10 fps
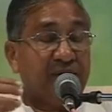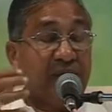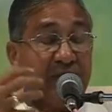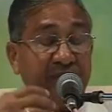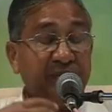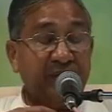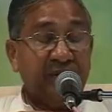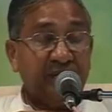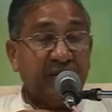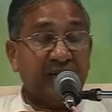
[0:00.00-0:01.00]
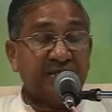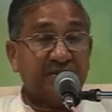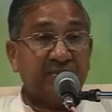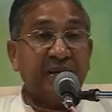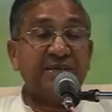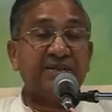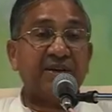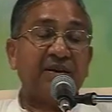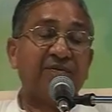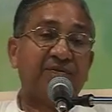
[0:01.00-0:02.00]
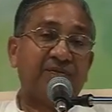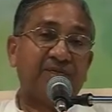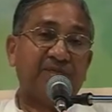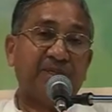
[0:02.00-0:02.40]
Let me ask myself